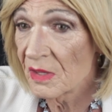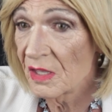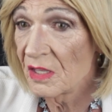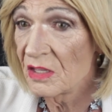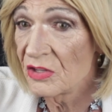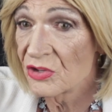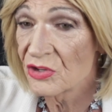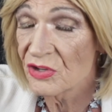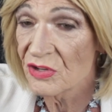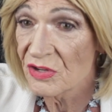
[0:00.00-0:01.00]

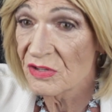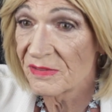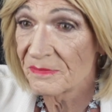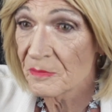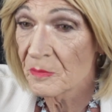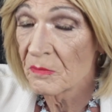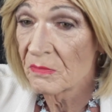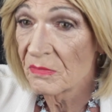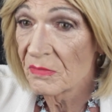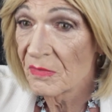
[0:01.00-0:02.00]
He's
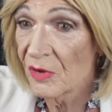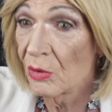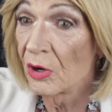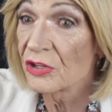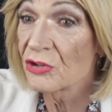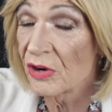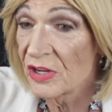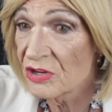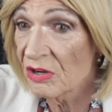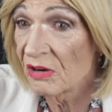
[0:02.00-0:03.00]
quite a
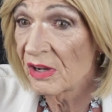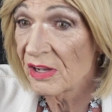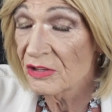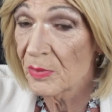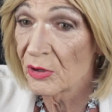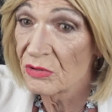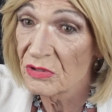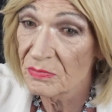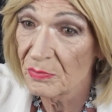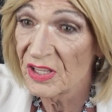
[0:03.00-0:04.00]
strange guy, I
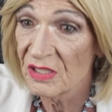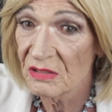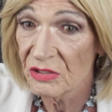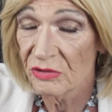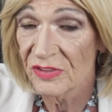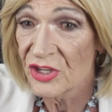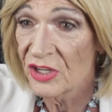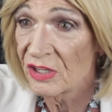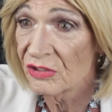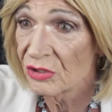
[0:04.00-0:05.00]
suppose, being sort of a
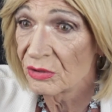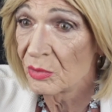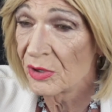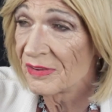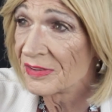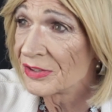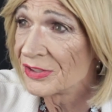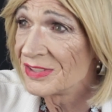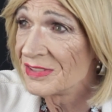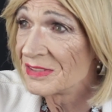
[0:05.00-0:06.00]
genius or whatever
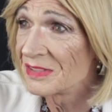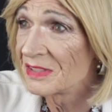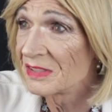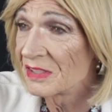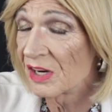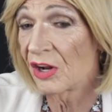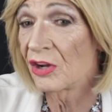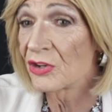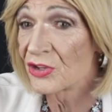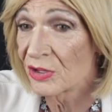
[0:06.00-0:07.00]
he
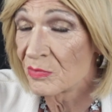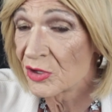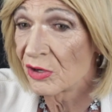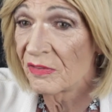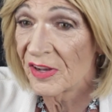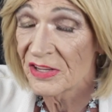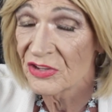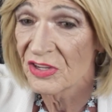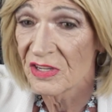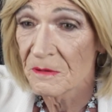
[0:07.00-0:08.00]
classes himself
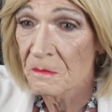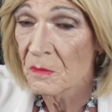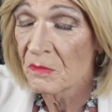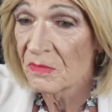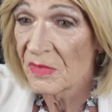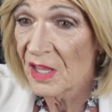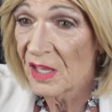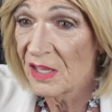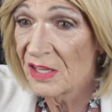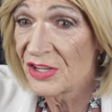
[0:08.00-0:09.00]
as.
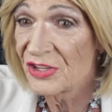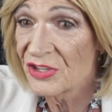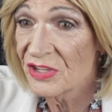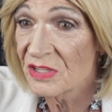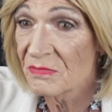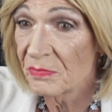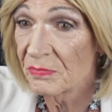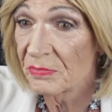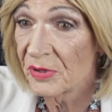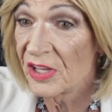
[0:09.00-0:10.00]
He is,
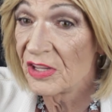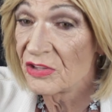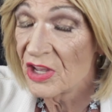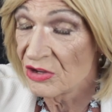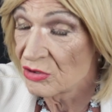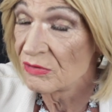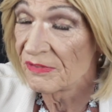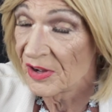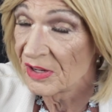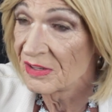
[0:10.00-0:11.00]
but he's good
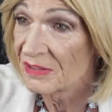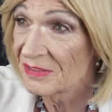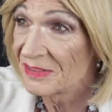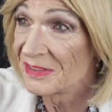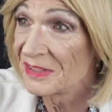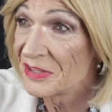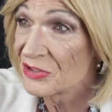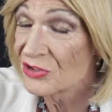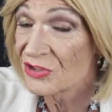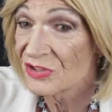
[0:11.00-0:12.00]
fun.
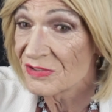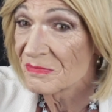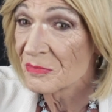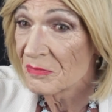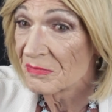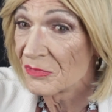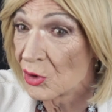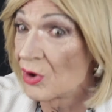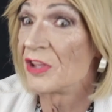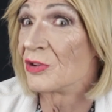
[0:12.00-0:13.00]
It's
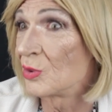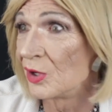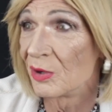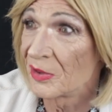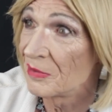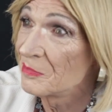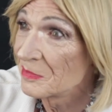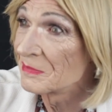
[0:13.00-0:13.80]
great to work with him.